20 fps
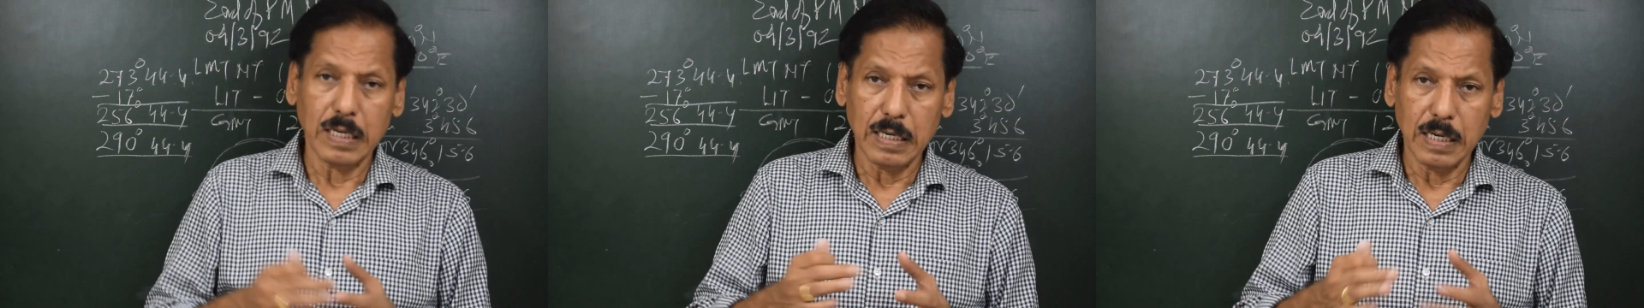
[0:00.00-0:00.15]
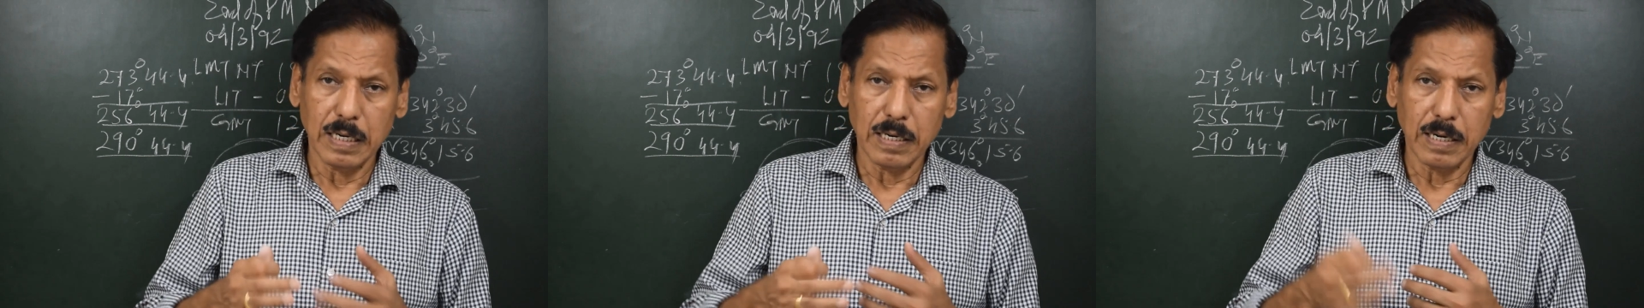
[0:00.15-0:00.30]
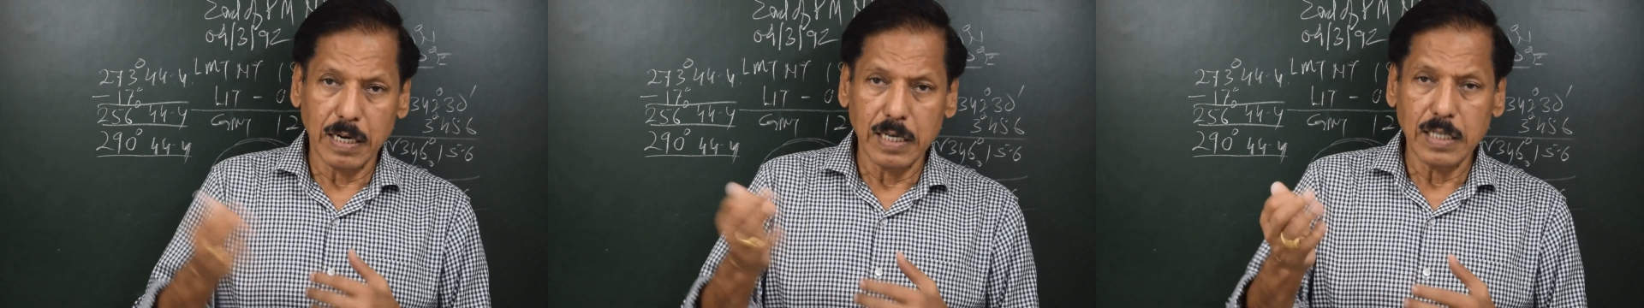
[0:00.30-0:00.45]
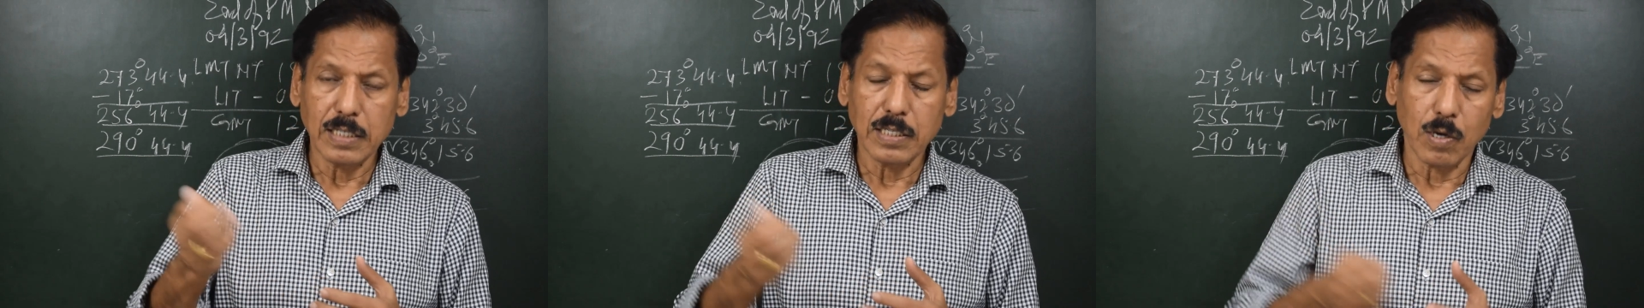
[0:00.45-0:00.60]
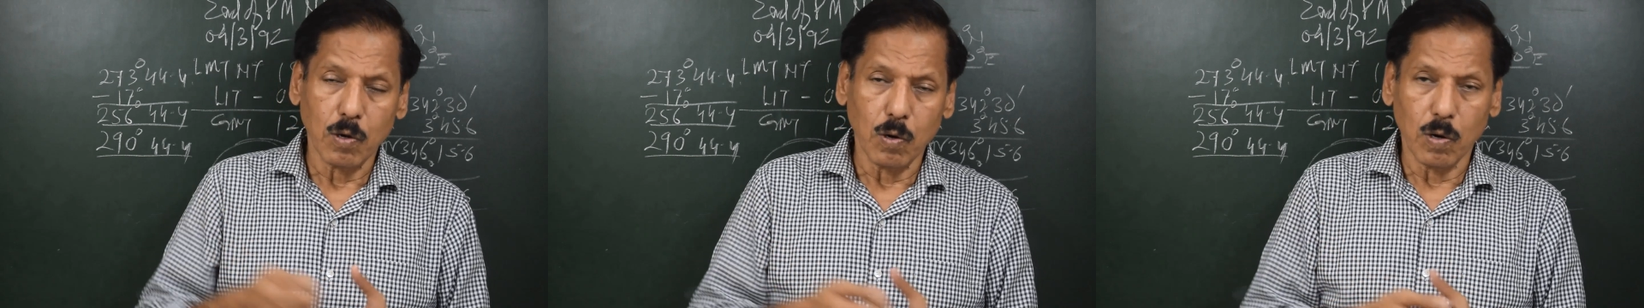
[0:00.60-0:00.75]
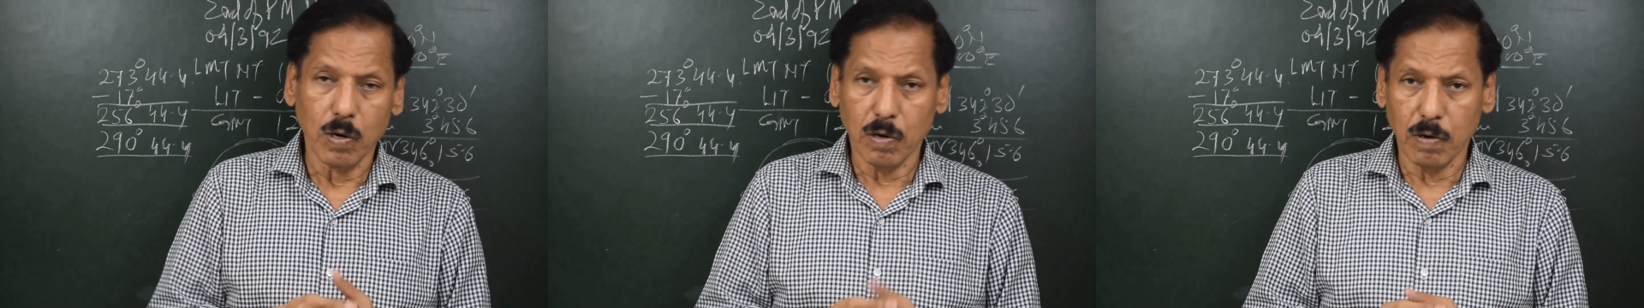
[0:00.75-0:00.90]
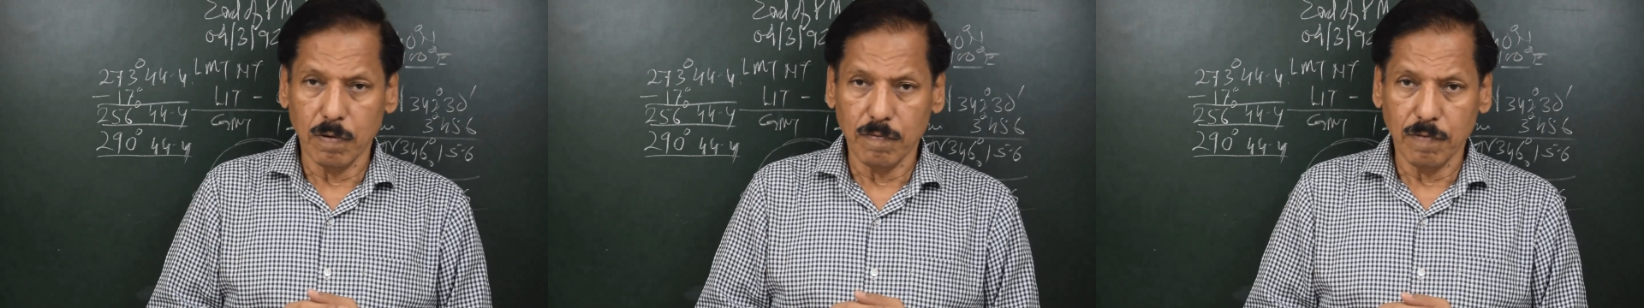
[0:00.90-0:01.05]
in increasing
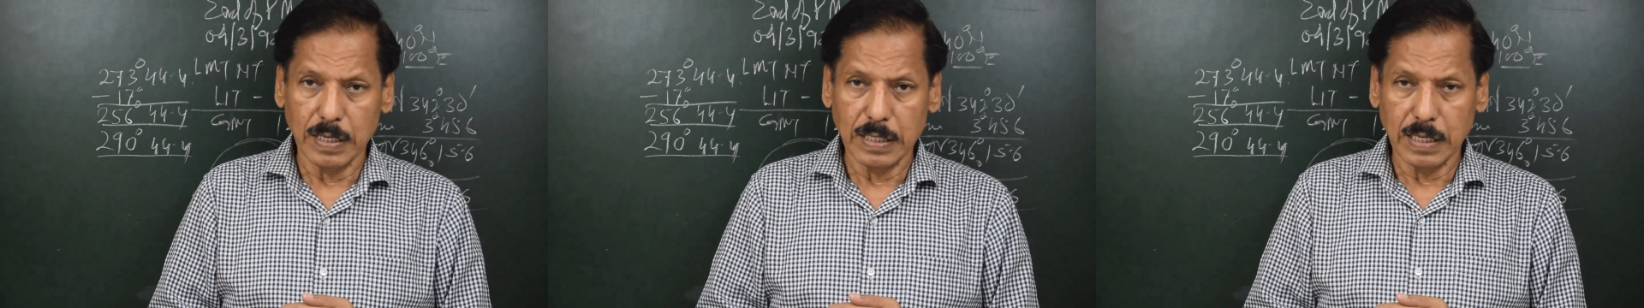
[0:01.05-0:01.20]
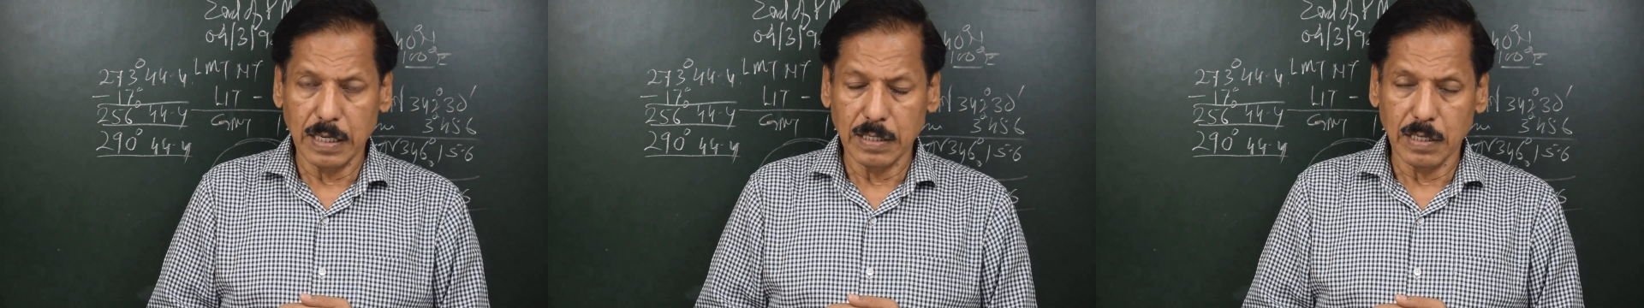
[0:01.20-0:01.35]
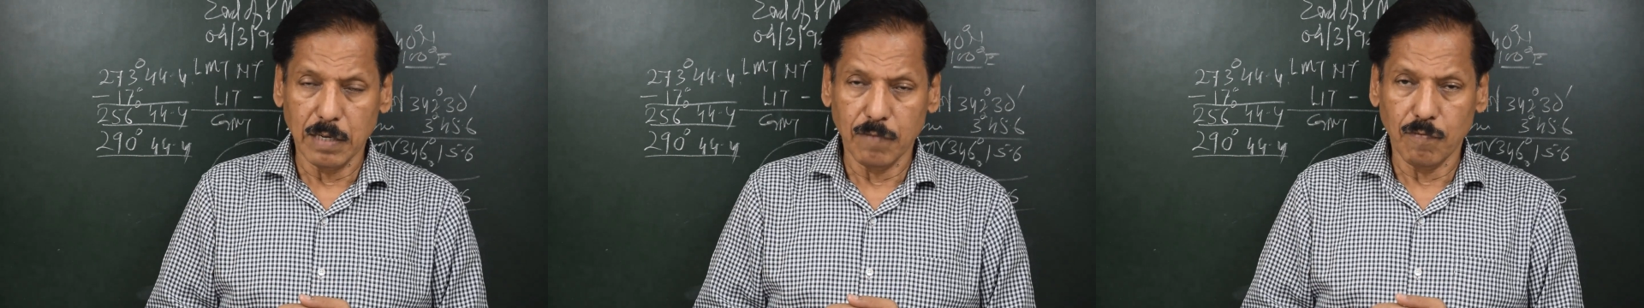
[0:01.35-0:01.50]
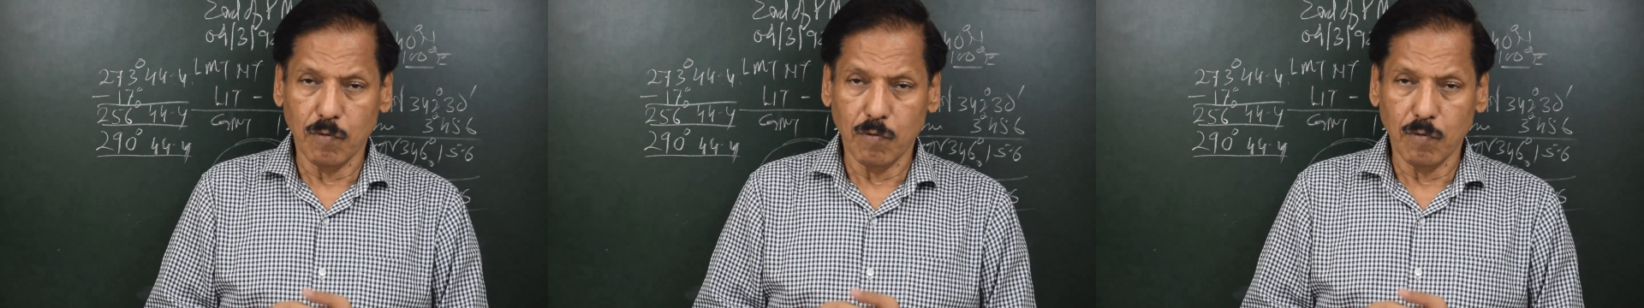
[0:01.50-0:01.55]
order of SHA.